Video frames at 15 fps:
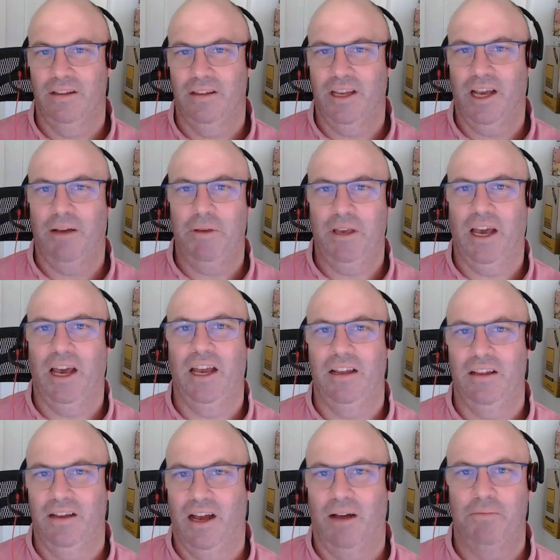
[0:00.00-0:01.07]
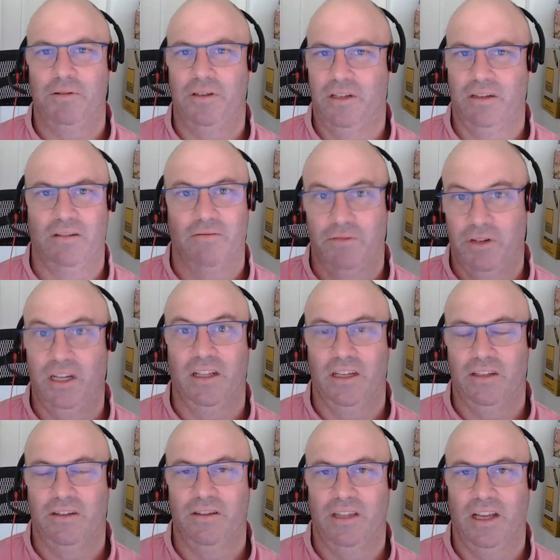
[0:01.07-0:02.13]
The RBA, up until
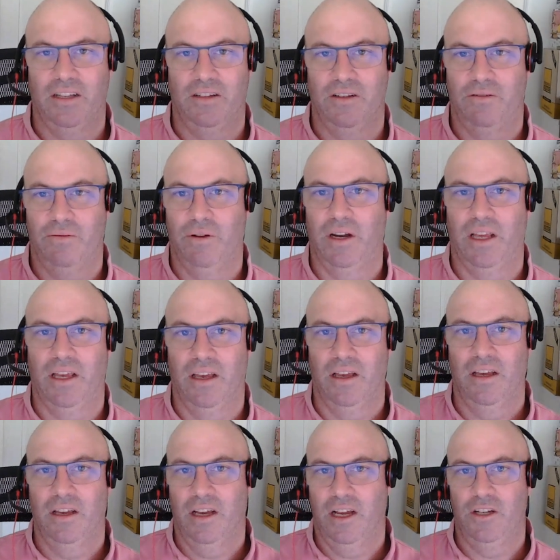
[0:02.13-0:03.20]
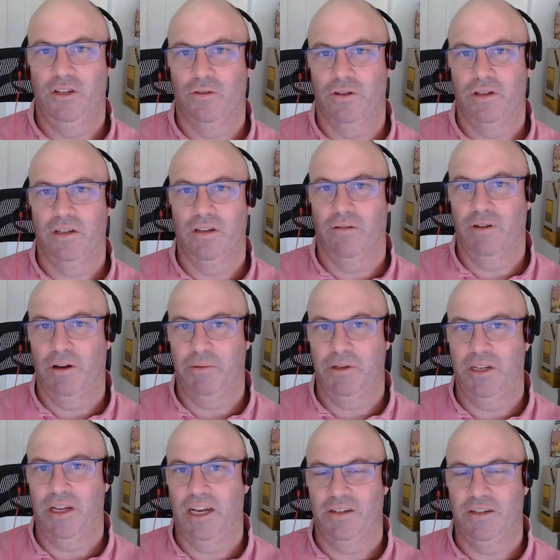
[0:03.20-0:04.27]
really 2020, enjoyed a
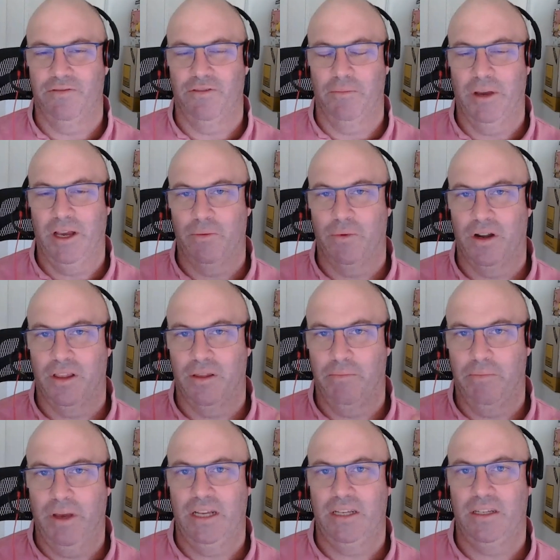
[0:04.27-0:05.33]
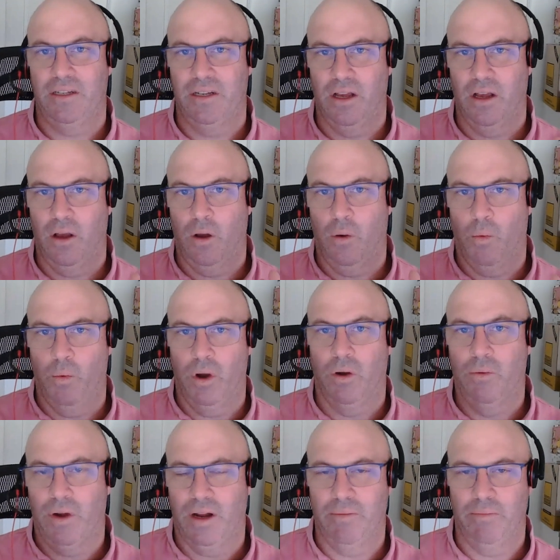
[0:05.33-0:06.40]
reputation for being one of the best,
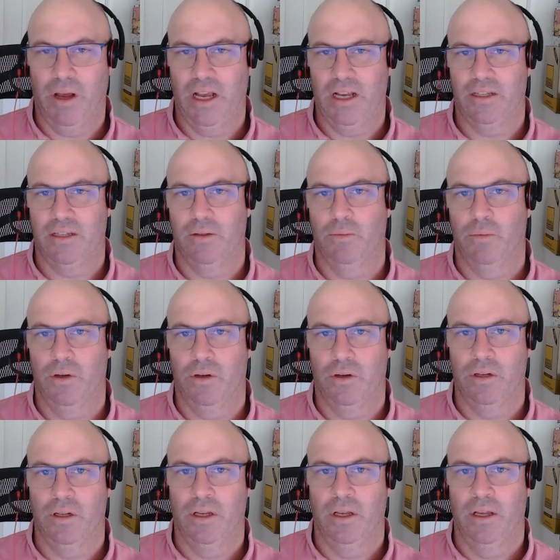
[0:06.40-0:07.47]
well-run banks in the world.